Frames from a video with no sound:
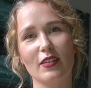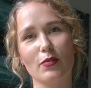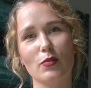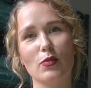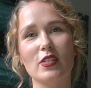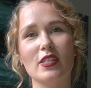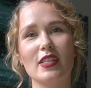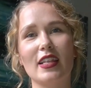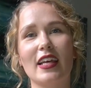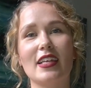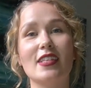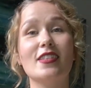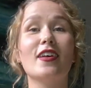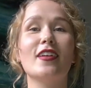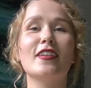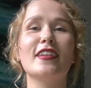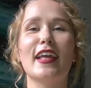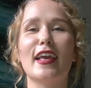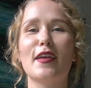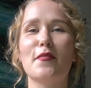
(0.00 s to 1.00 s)
It was their
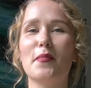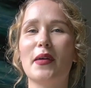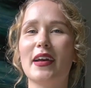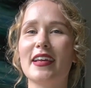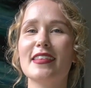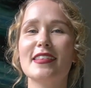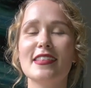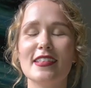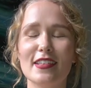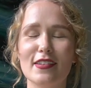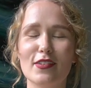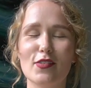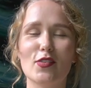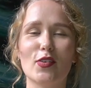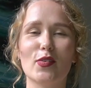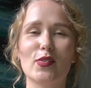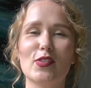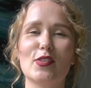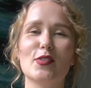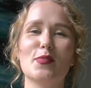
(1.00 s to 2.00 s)
Sunday best,
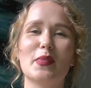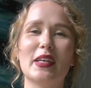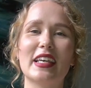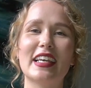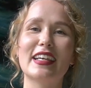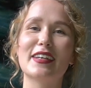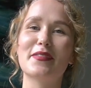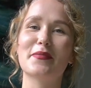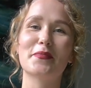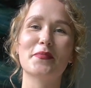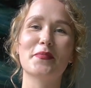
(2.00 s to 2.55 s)
so to speak.